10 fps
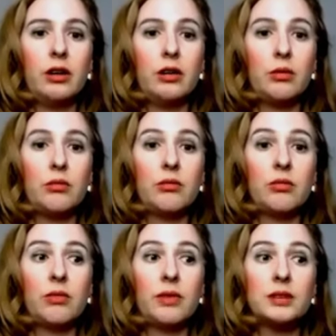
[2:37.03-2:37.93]

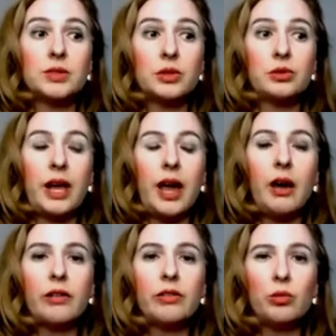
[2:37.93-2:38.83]
And so
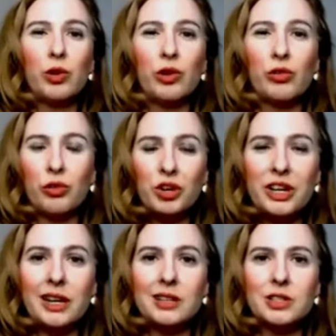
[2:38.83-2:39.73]
now I feel more
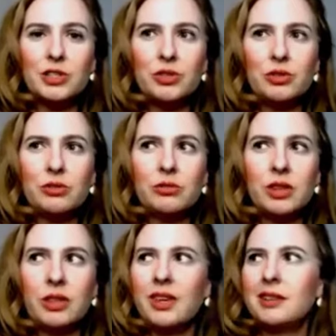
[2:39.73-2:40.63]
free to do
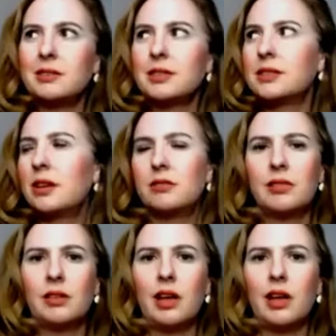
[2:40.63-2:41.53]
the things that
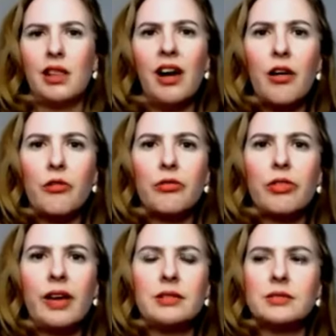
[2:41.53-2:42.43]
I love
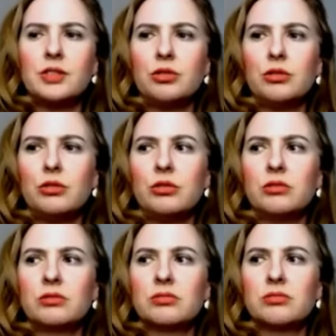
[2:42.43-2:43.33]
and
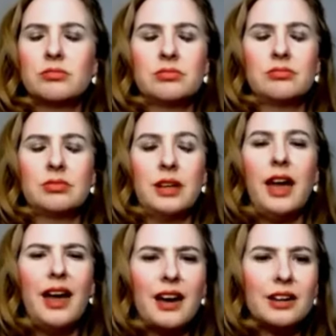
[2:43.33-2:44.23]
to,
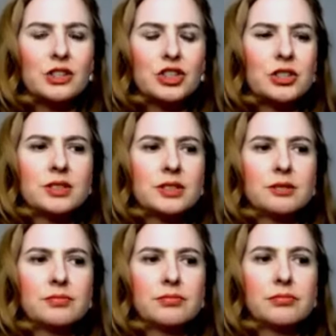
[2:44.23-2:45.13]
yeah, it's just